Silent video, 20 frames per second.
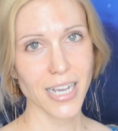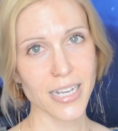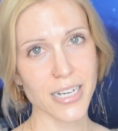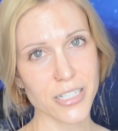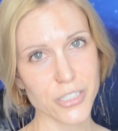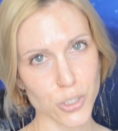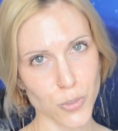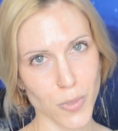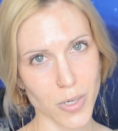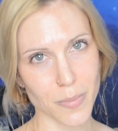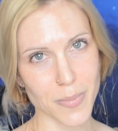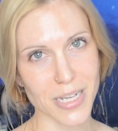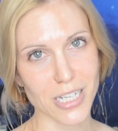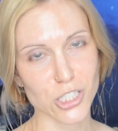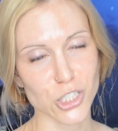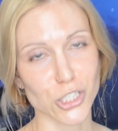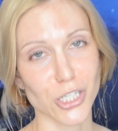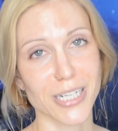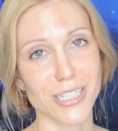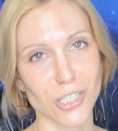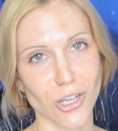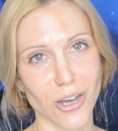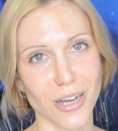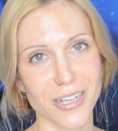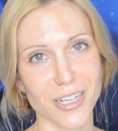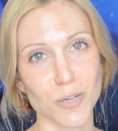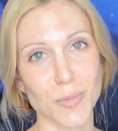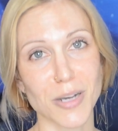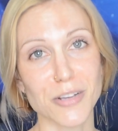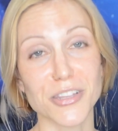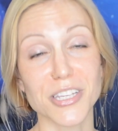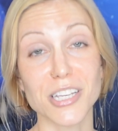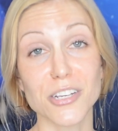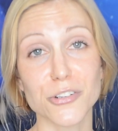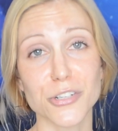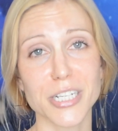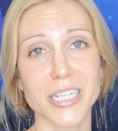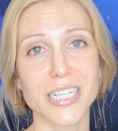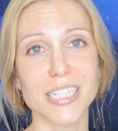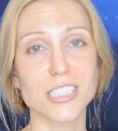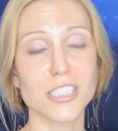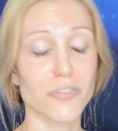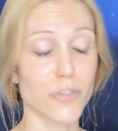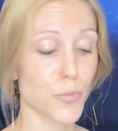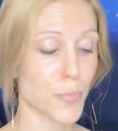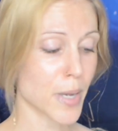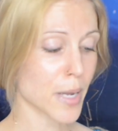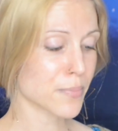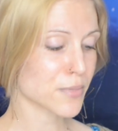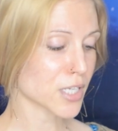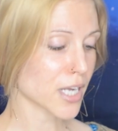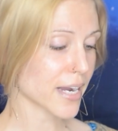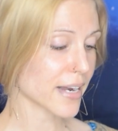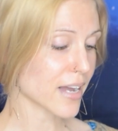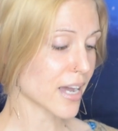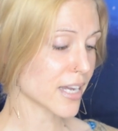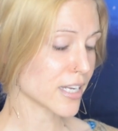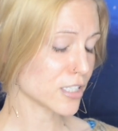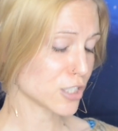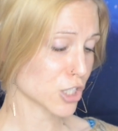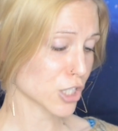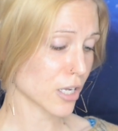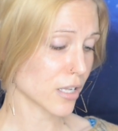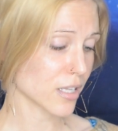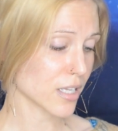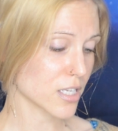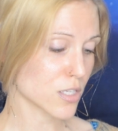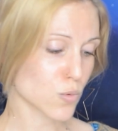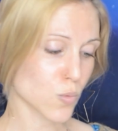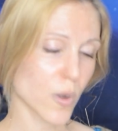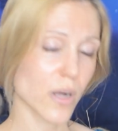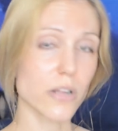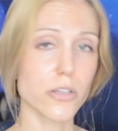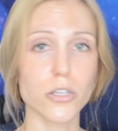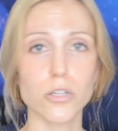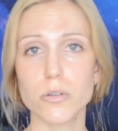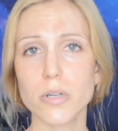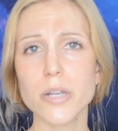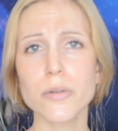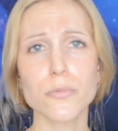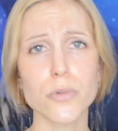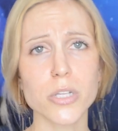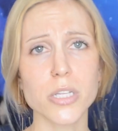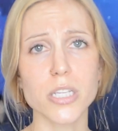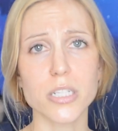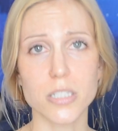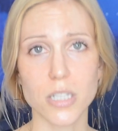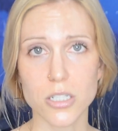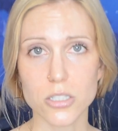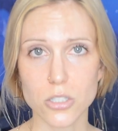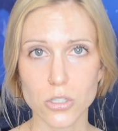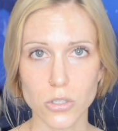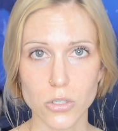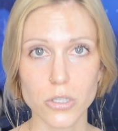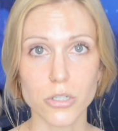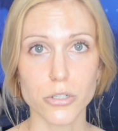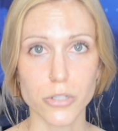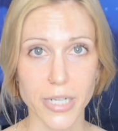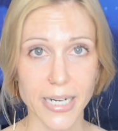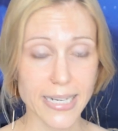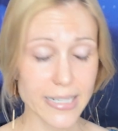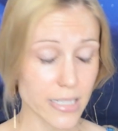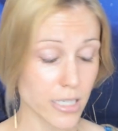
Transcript: And I do want to make sure I talk about the ingredients ingredients of the peptide eye gel as well. You know, it really does look great.